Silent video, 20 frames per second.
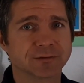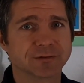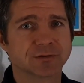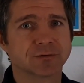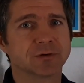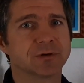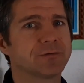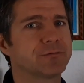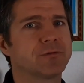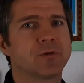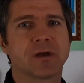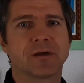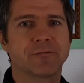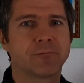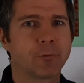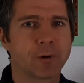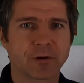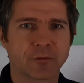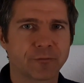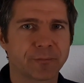So if you
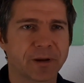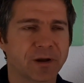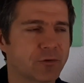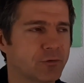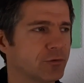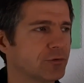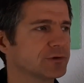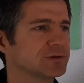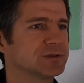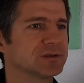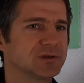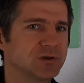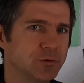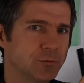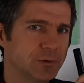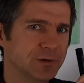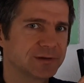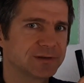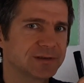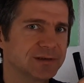have one of my courses,
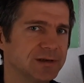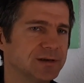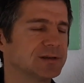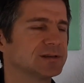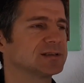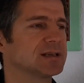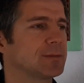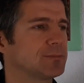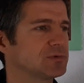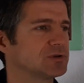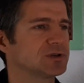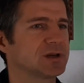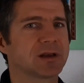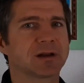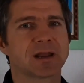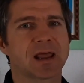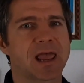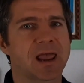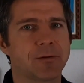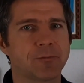you will see the
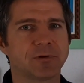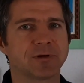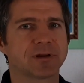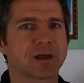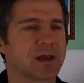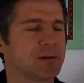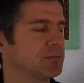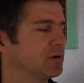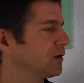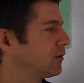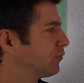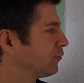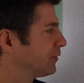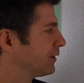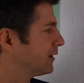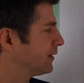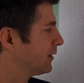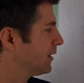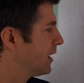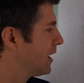subject every time in
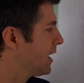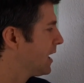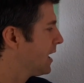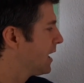green.